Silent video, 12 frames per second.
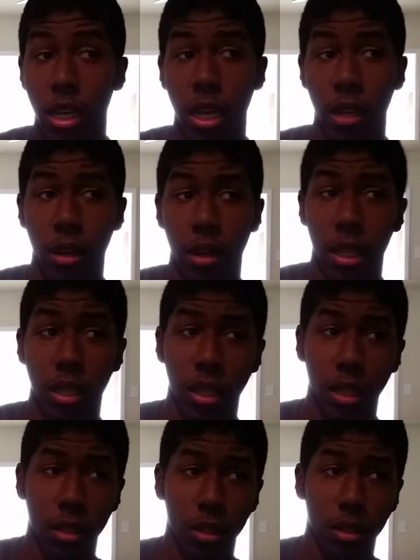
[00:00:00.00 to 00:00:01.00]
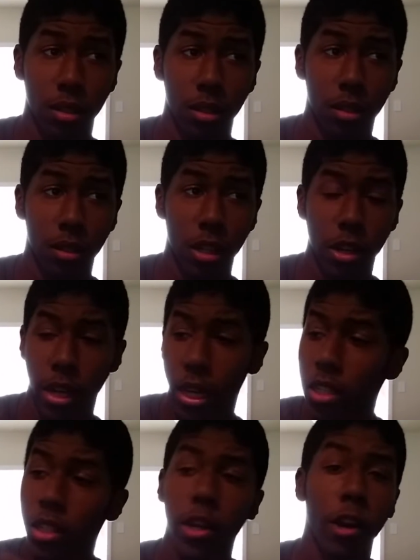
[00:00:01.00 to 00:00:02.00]
And then I think the
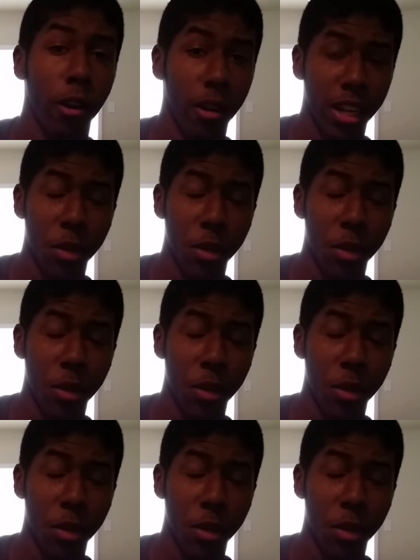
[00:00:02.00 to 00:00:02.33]
next turn